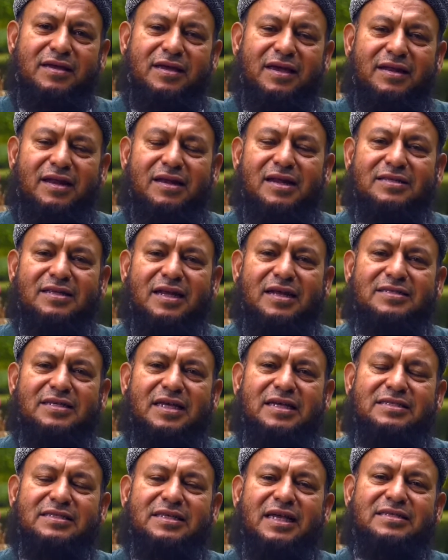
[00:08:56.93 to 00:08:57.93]
And Allah Ta'ala
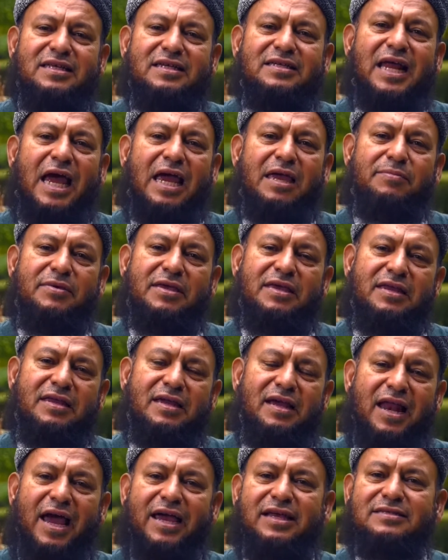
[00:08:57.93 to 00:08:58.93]
says that's the time he
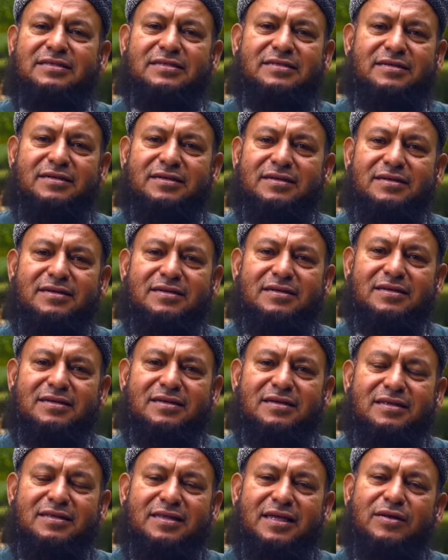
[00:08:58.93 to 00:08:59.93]
realized
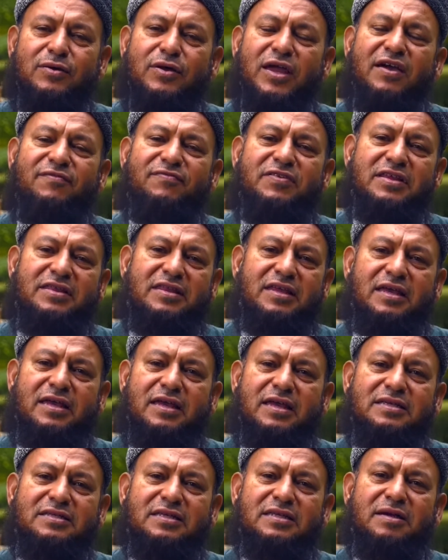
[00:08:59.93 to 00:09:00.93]
that everything
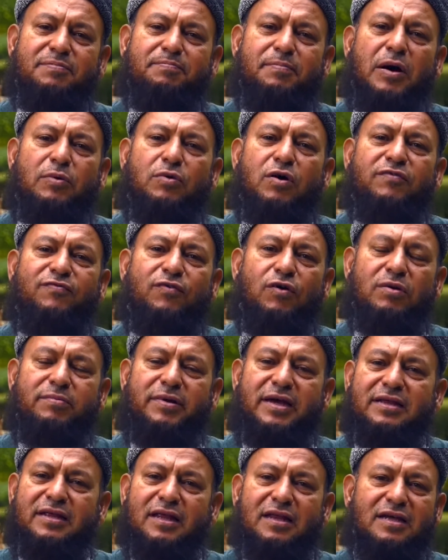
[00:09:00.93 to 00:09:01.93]
is in the power of
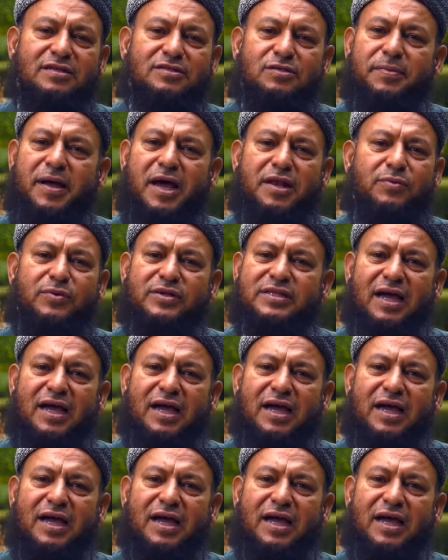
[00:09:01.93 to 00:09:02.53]
Almighty Allah subhanahu wa